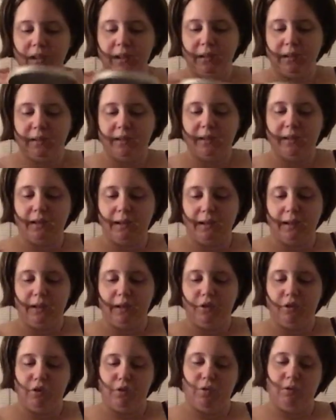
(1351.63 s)
instead of the
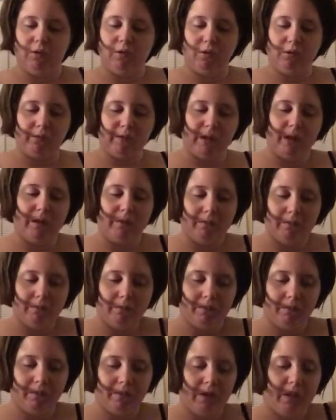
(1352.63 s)
usual three.
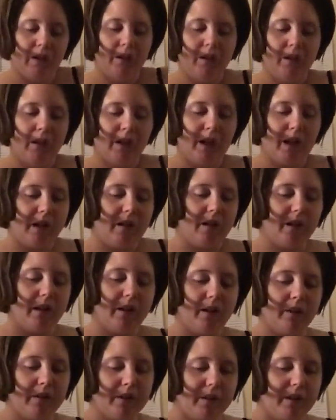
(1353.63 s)
And
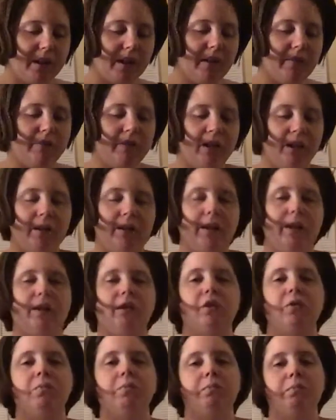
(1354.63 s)
I also have
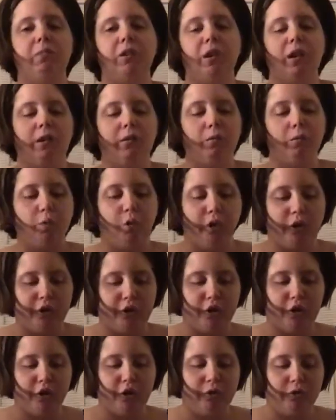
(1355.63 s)
Darian's water
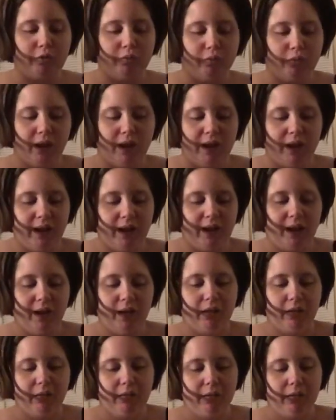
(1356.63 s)
shoes right
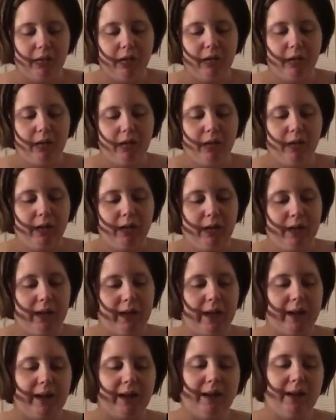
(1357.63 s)
here,
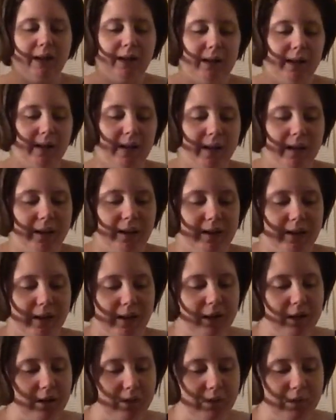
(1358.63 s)
easily
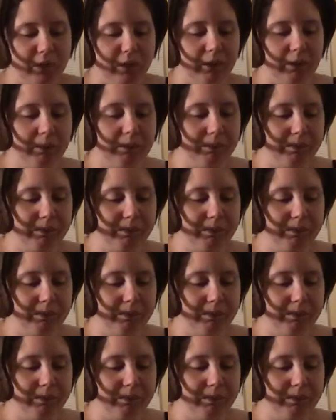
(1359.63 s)
accessible